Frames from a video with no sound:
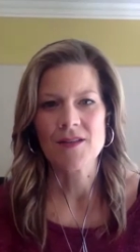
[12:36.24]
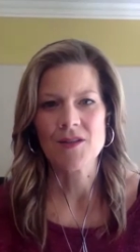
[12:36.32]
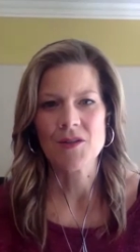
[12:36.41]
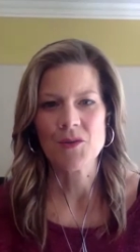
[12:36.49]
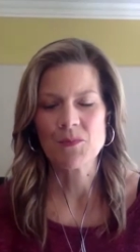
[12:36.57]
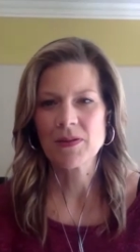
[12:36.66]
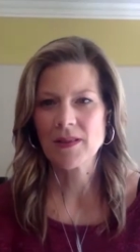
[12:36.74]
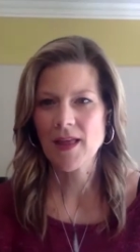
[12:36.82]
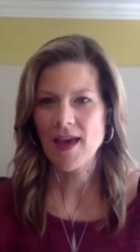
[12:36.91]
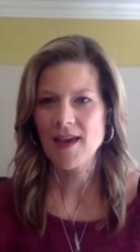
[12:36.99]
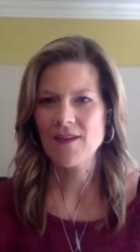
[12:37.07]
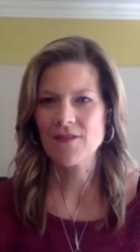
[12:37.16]
you
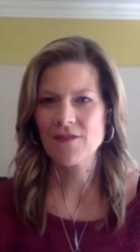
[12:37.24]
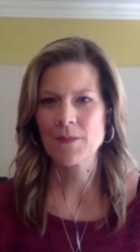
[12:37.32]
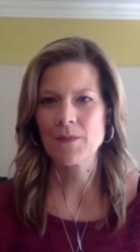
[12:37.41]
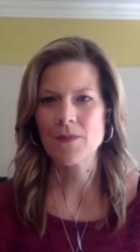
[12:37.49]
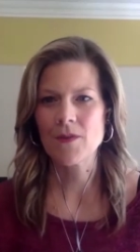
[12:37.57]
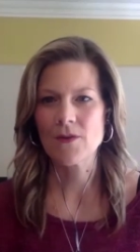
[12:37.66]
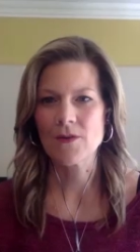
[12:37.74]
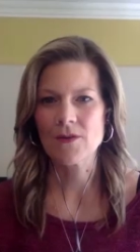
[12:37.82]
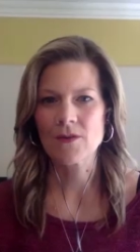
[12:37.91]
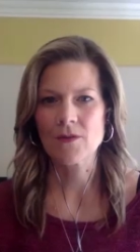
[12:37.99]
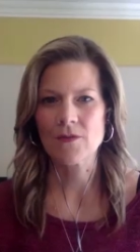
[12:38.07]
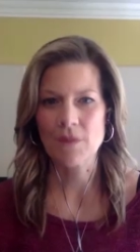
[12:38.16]
play from your
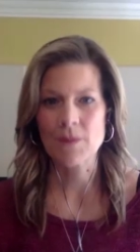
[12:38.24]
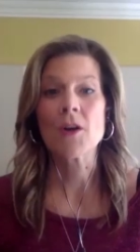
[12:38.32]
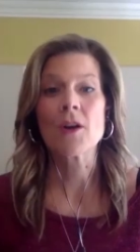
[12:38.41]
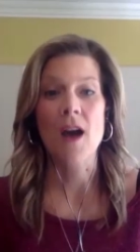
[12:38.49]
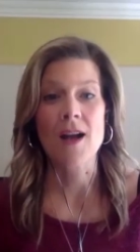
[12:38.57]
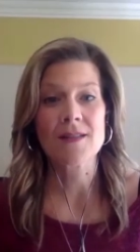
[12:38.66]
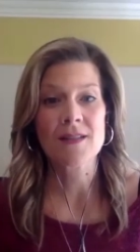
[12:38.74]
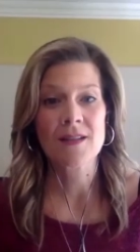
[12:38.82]
gut.